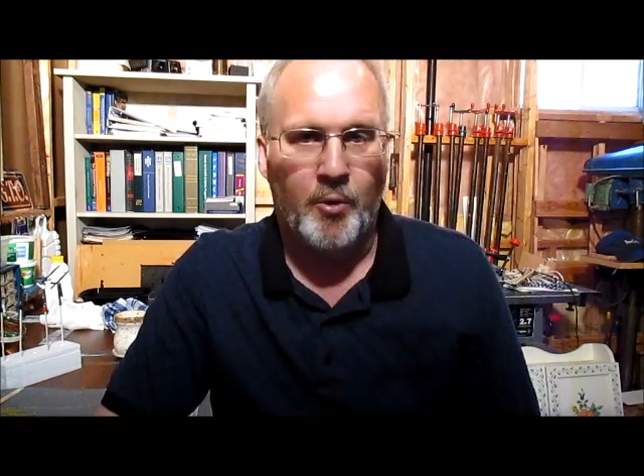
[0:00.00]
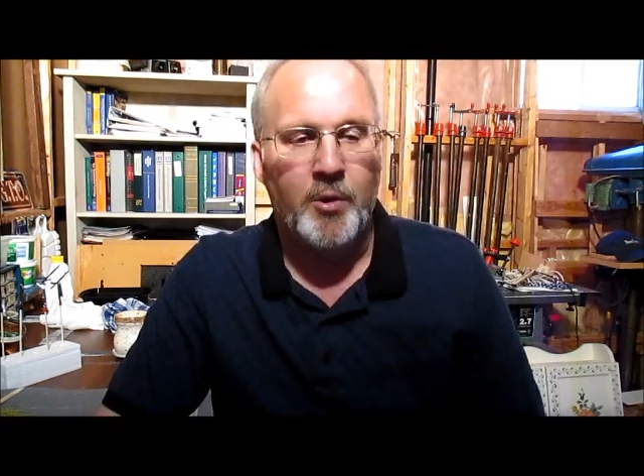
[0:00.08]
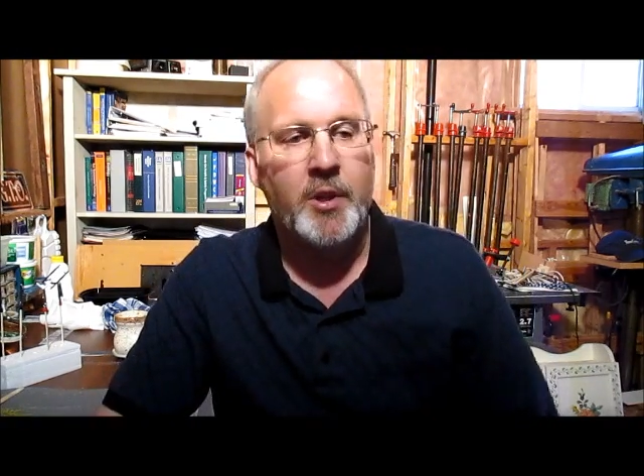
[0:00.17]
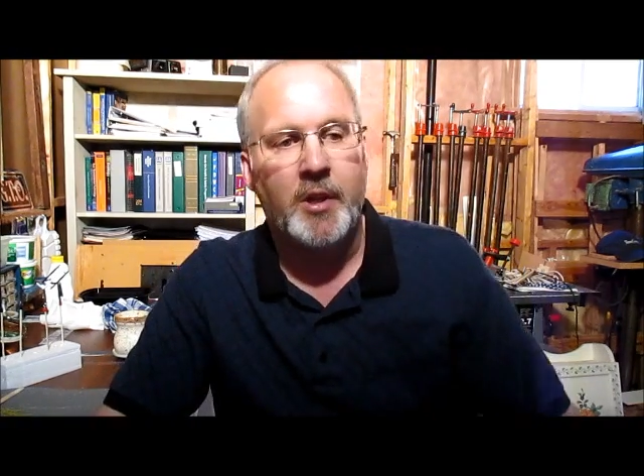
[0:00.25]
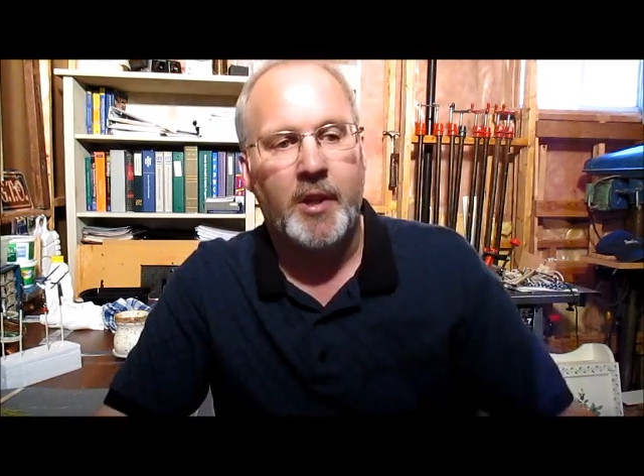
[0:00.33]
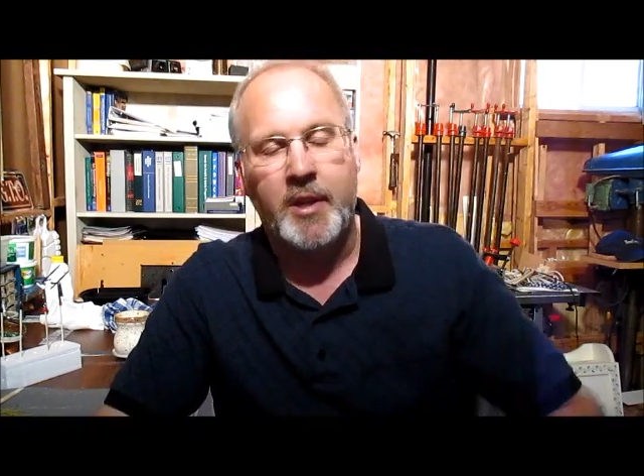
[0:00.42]
or
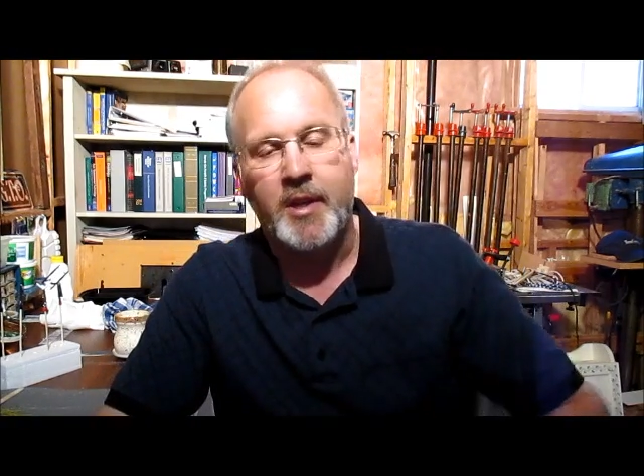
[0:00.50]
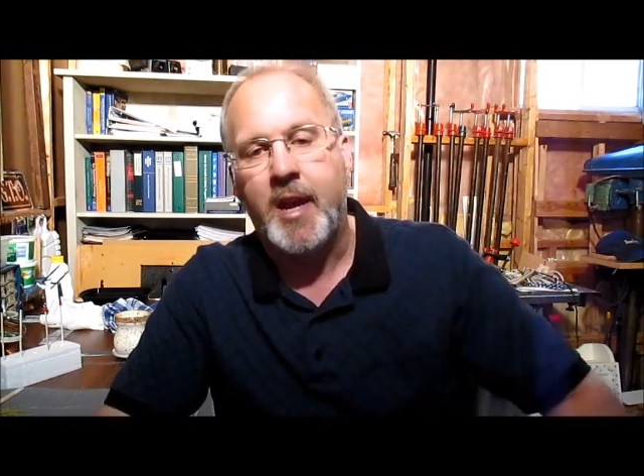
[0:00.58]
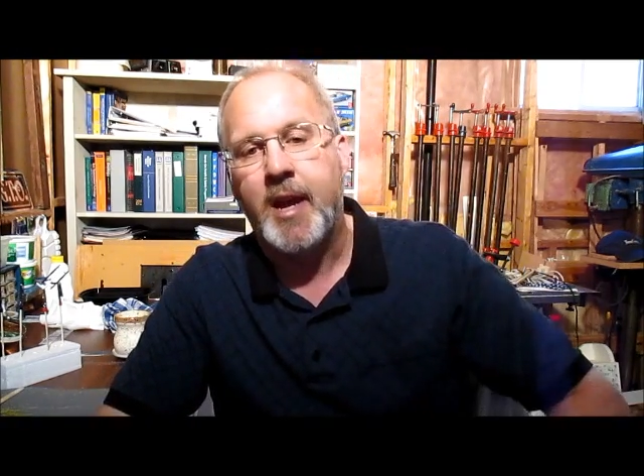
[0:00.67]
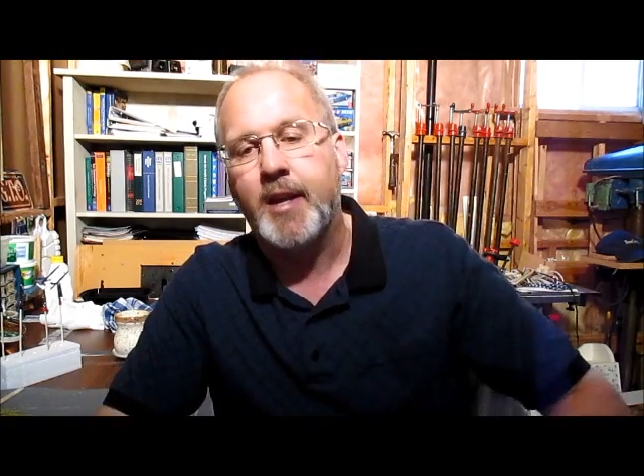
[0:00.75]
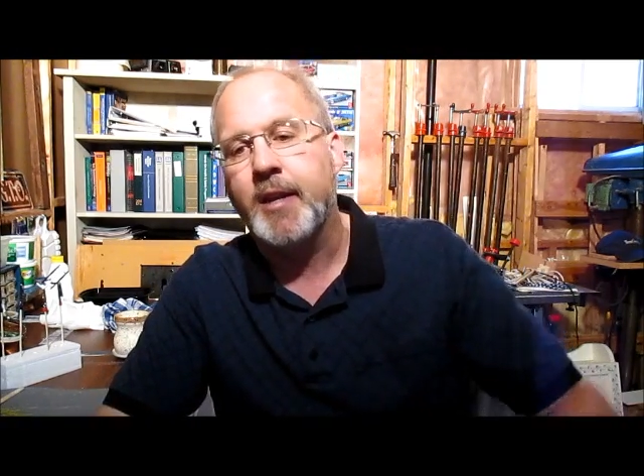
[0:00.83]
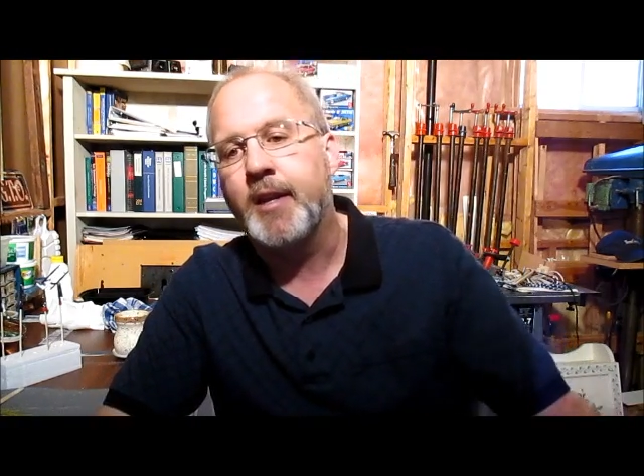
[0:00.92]
I
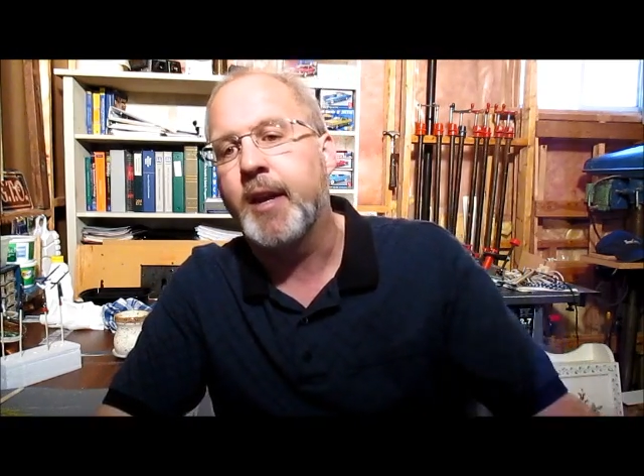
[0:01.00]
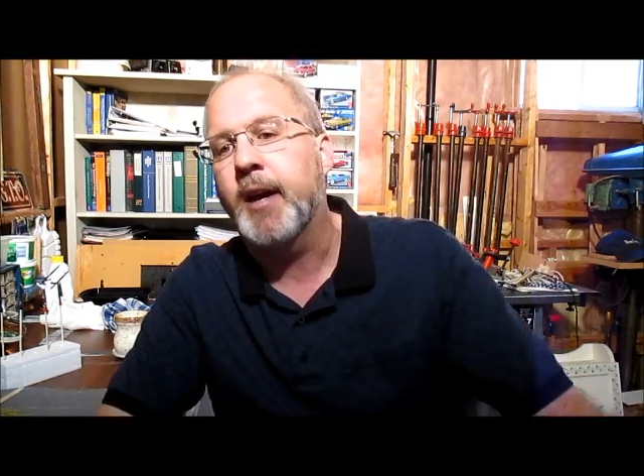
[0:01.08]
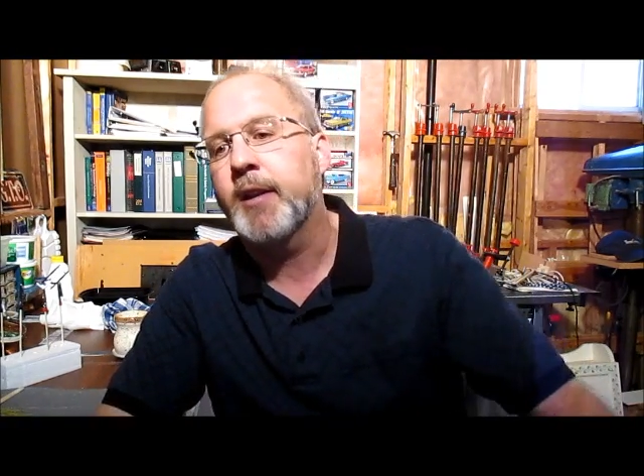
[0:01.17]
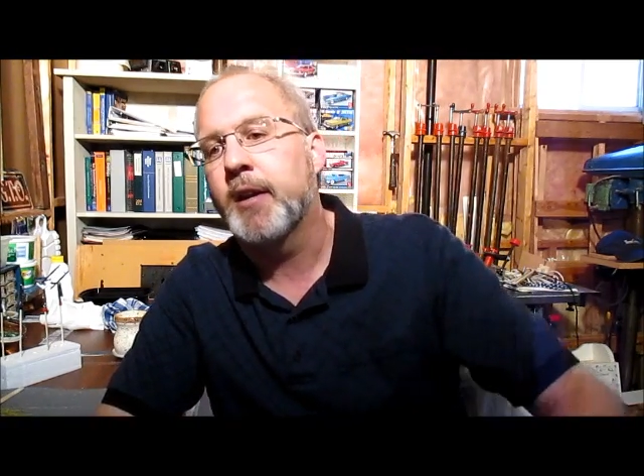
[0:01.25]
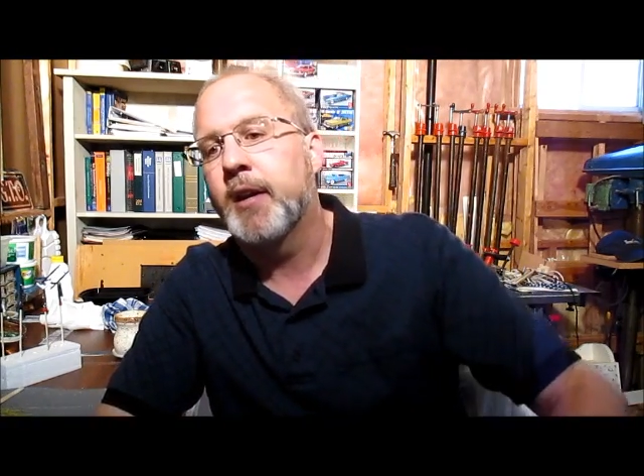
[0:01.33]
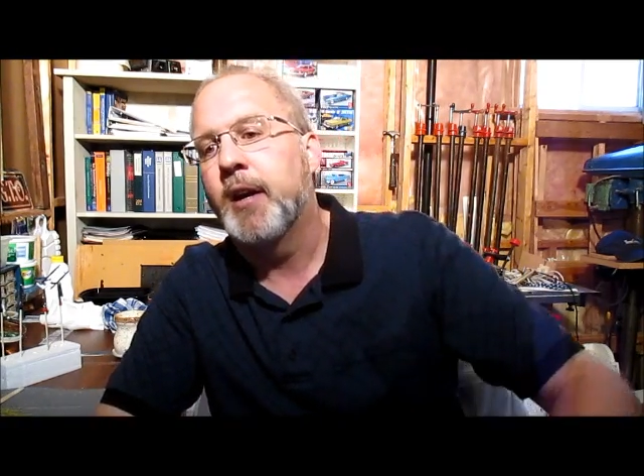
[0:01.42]
can't
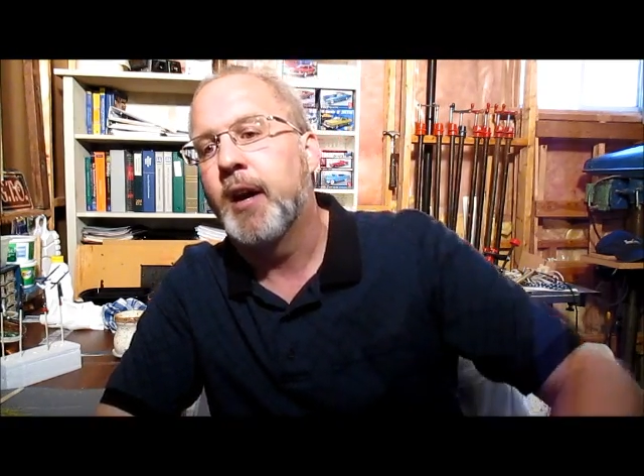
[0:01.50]
get